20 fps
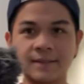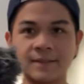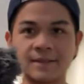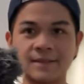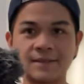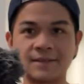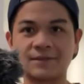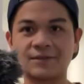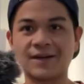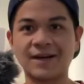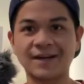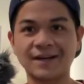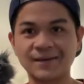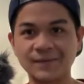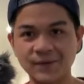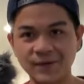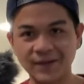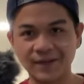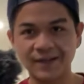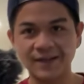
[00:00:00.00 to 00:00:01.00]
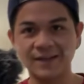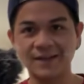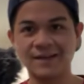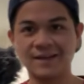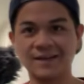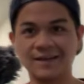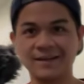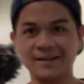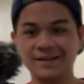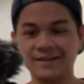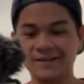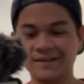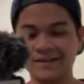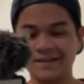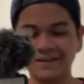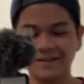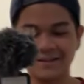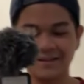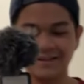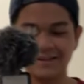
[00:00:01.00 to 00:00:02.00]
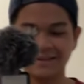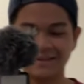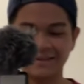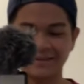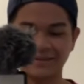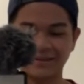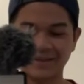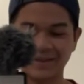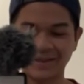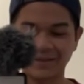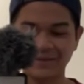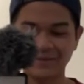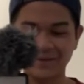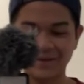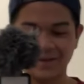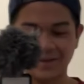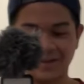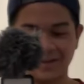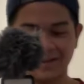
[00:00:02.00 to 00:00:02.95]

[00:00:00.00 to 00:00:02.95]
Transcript: Is it tracking me? Is it tracking me?